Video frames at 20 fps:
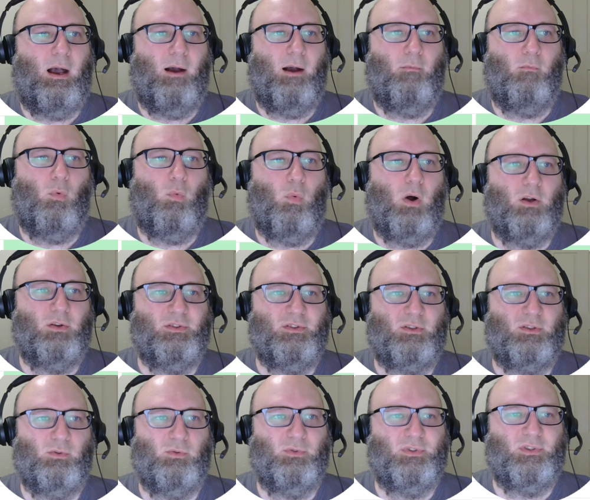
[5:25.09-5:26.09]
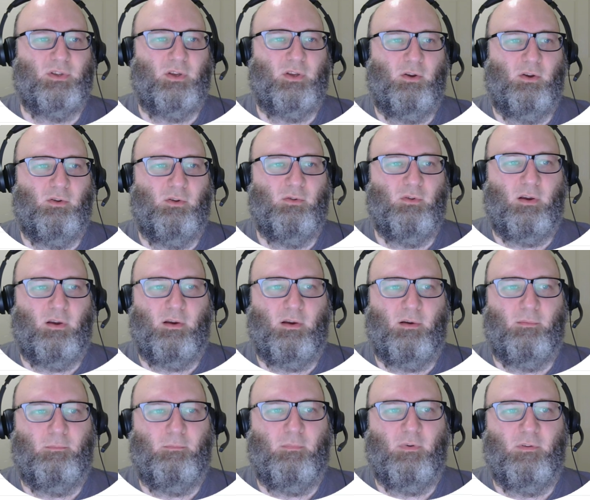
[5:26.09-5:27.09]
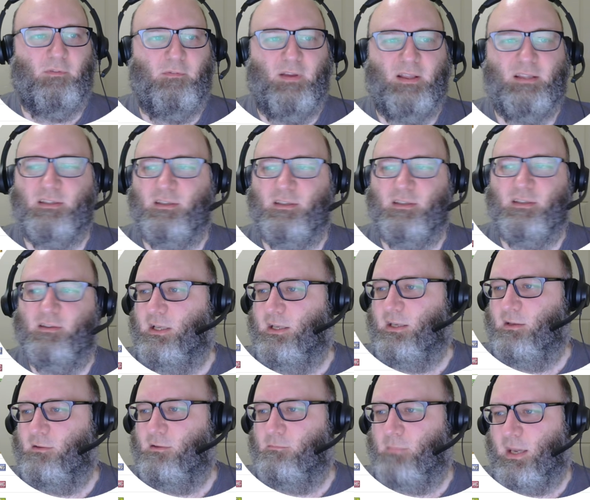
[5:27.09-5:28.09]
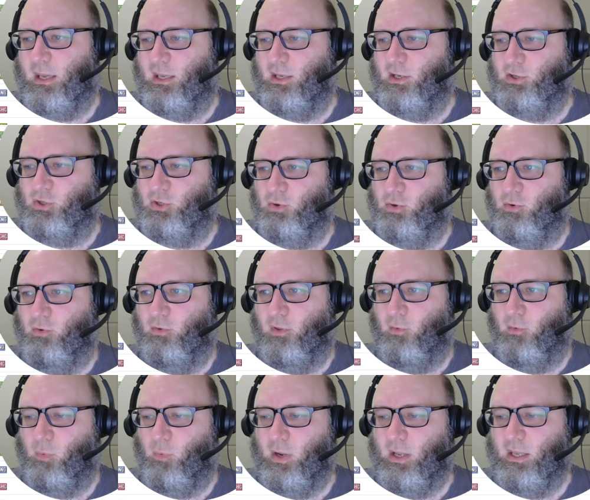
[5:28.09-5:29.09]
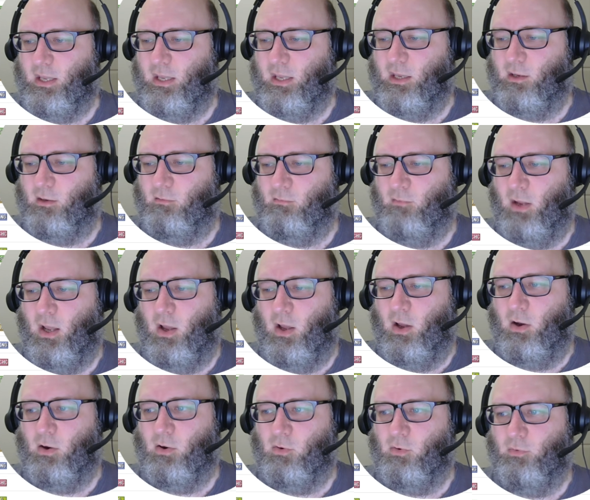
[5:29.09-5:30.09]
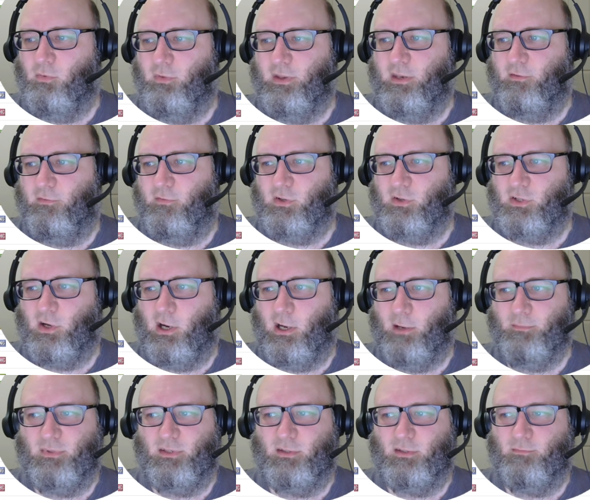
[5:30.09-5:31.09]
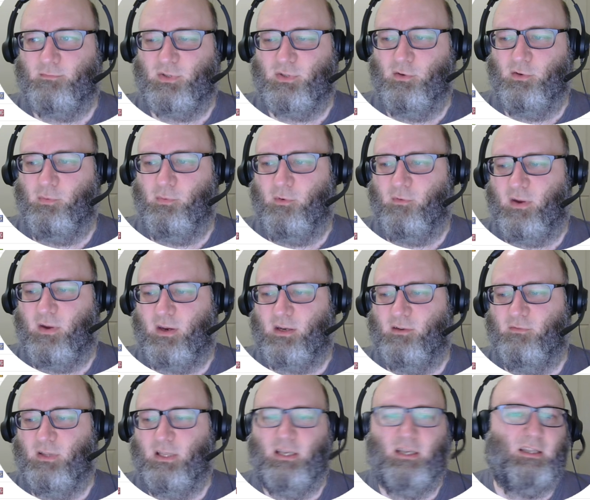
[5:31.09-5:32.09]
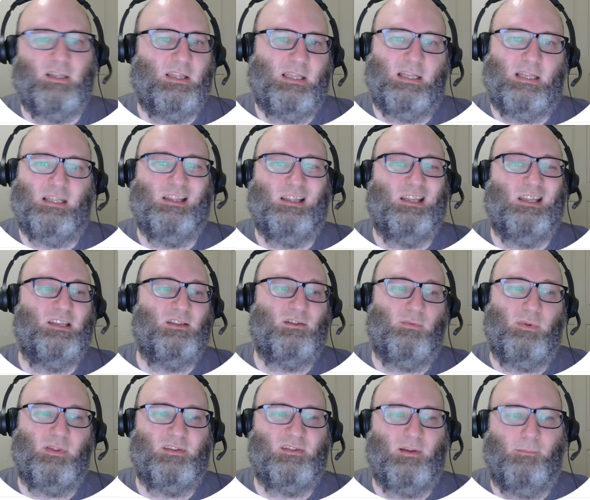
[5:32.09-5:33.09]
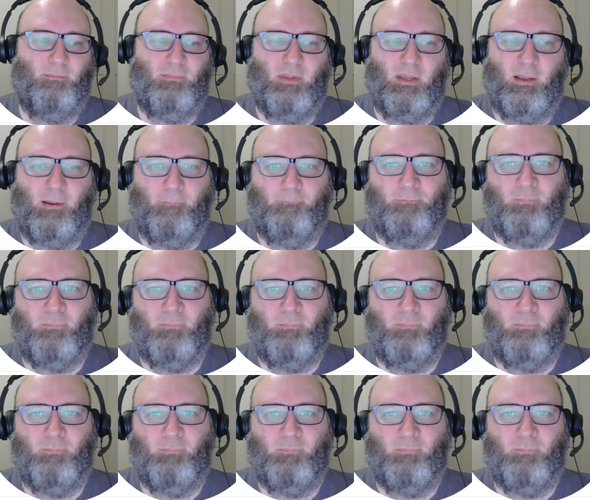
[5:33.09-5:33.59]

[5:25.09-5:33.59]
whilst also offensively making sure that we hit all the different types super effectively, at least with something.